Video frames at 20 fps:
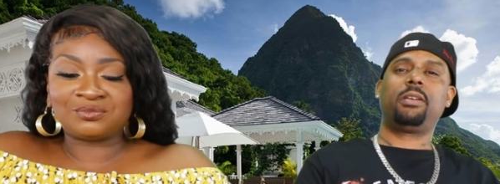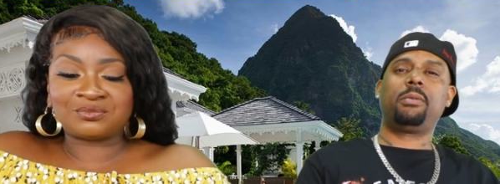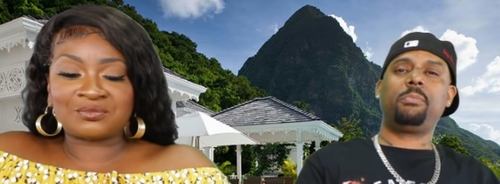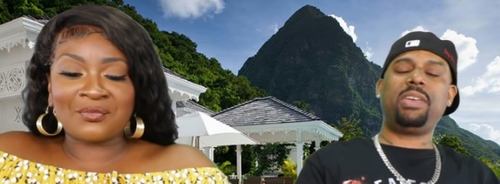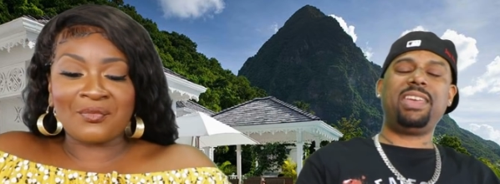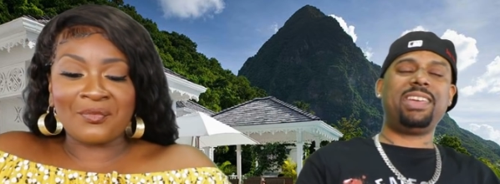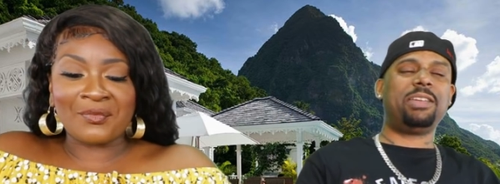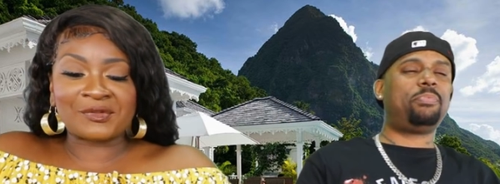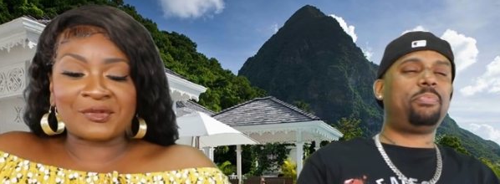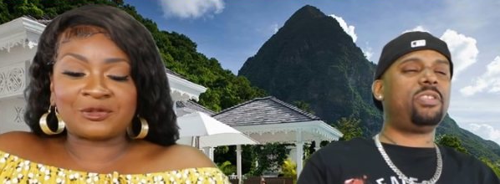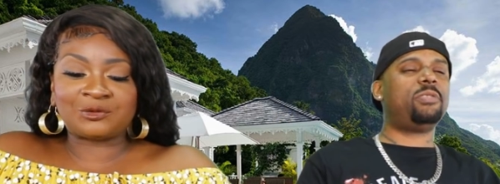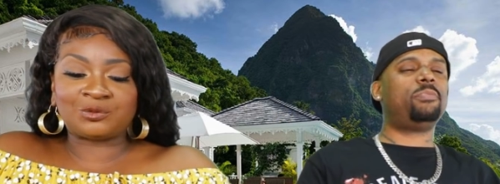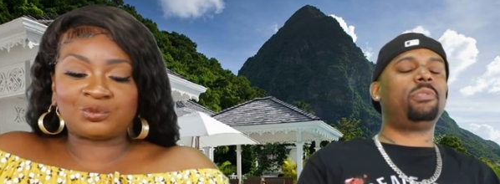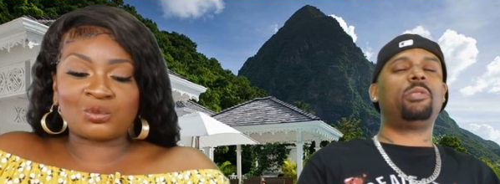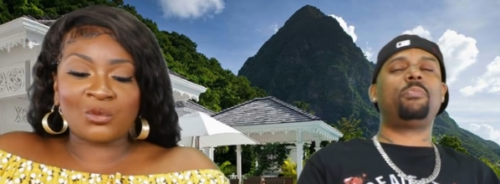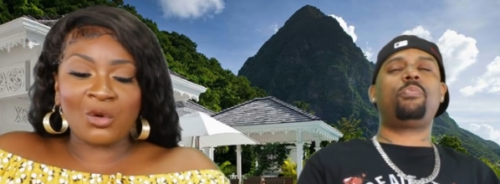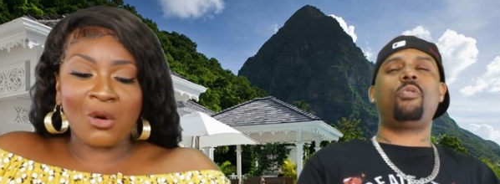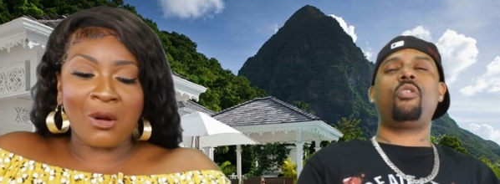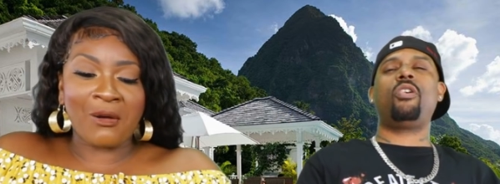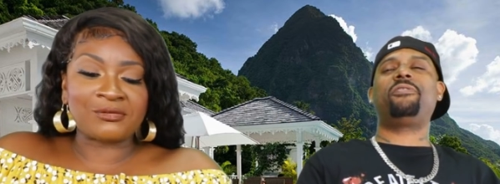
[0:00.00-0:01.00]
Speaker 1: Picking
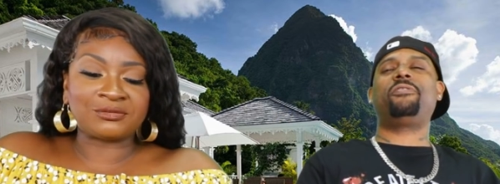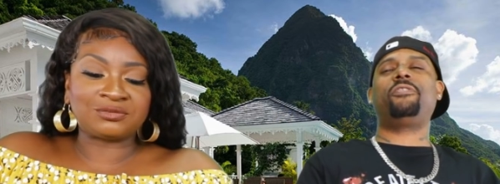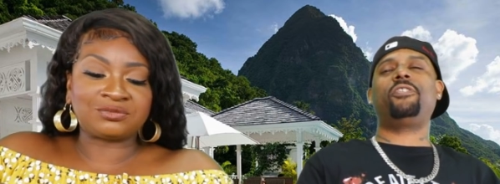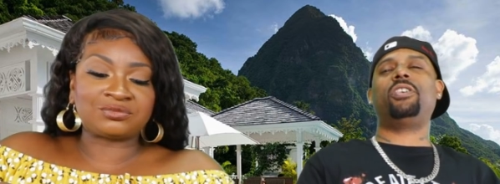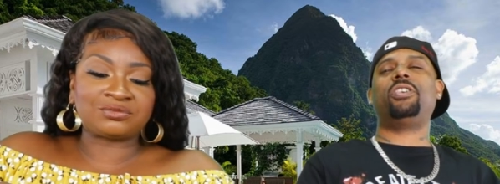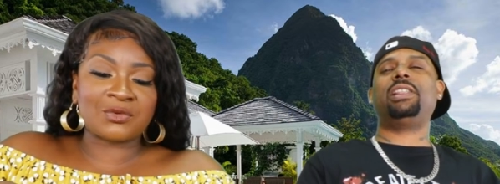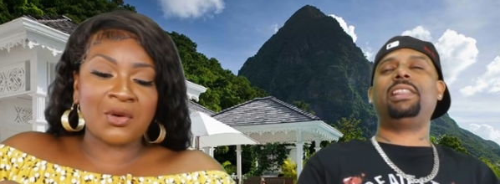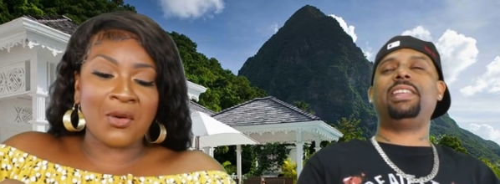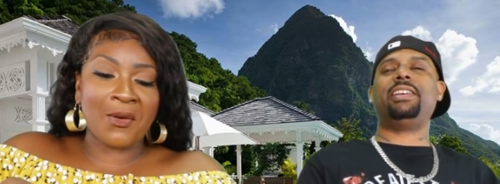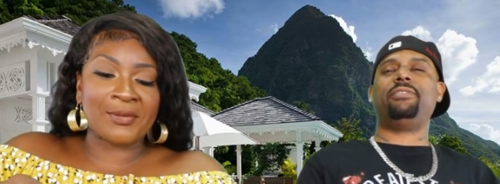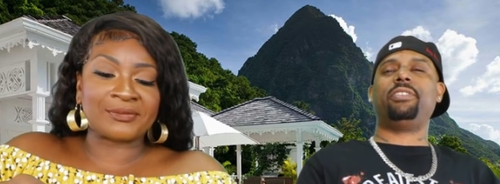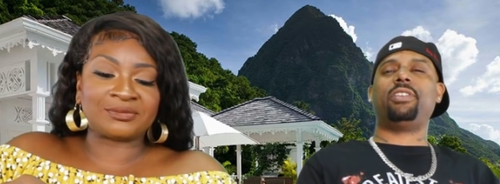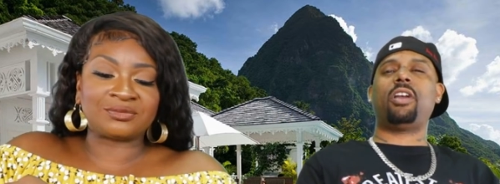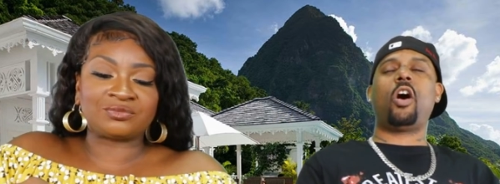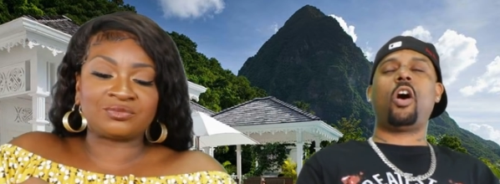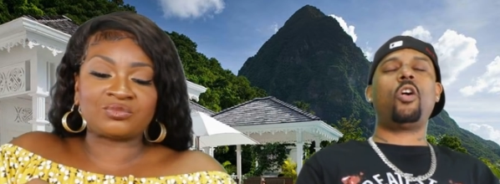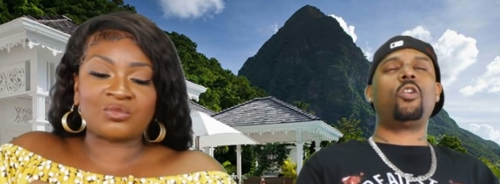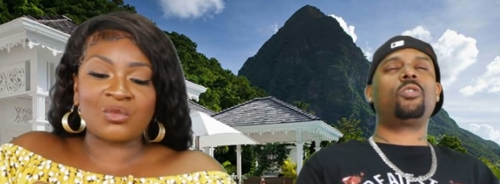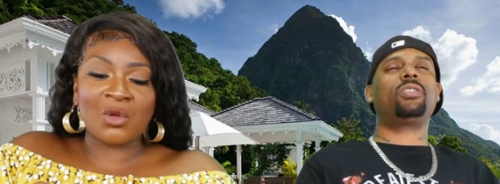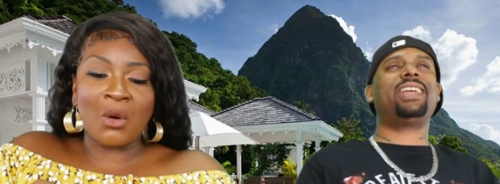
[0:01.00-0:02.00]
people apart for a living
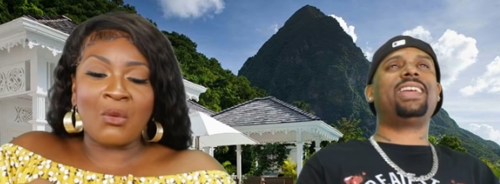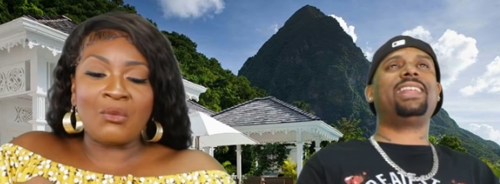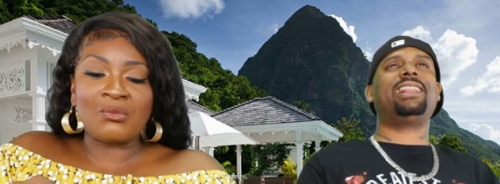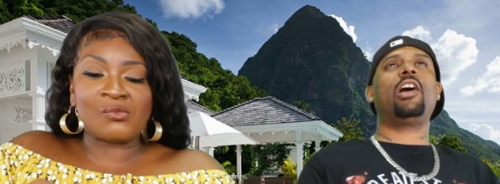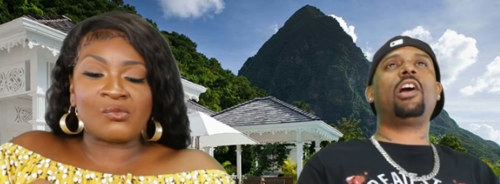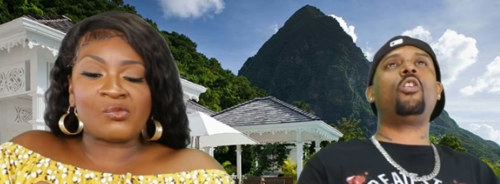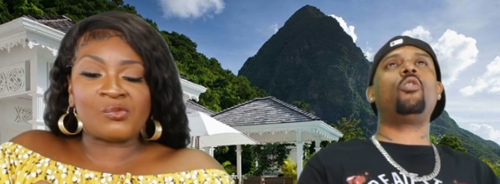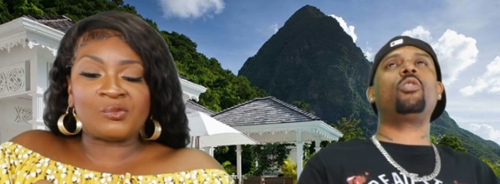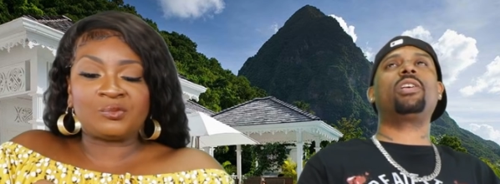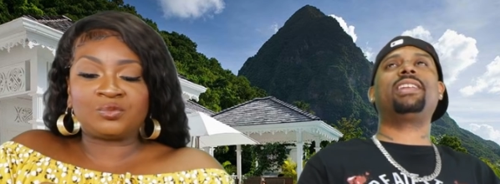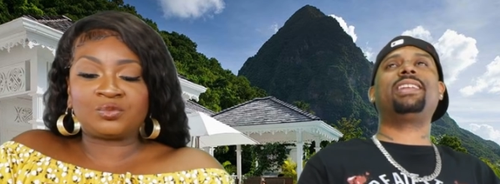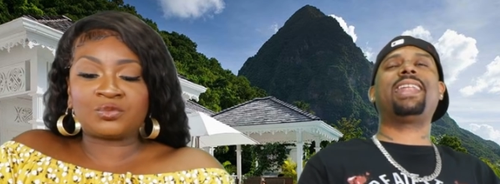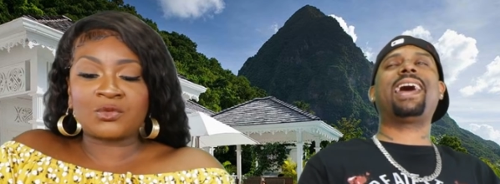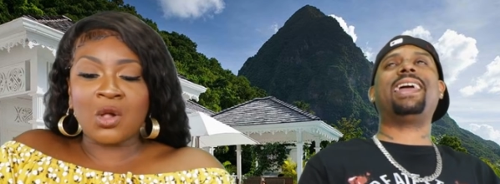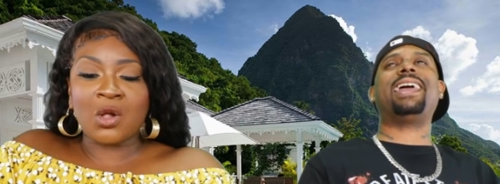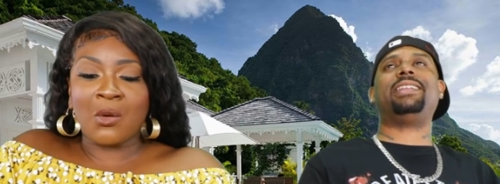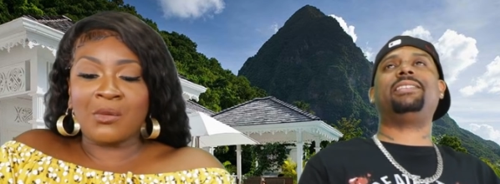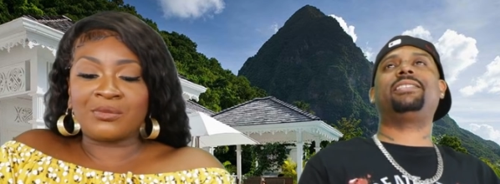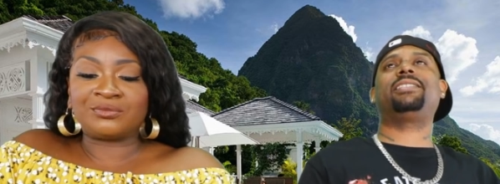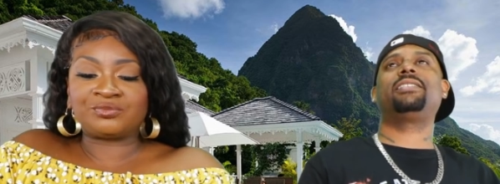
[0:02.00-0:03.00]
all day long and
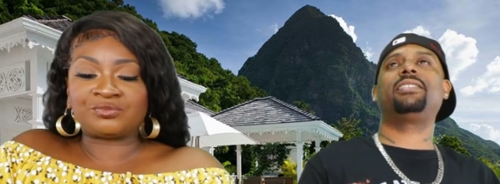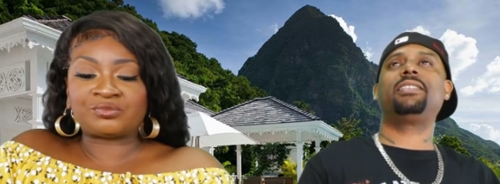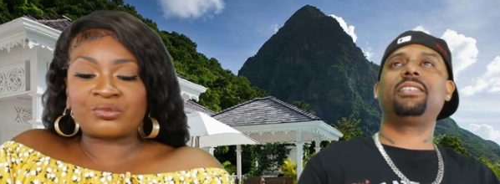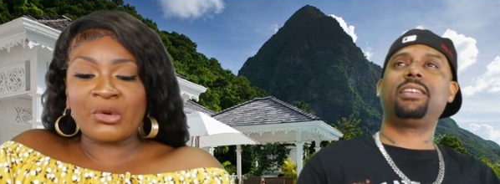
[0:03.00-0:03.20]
night.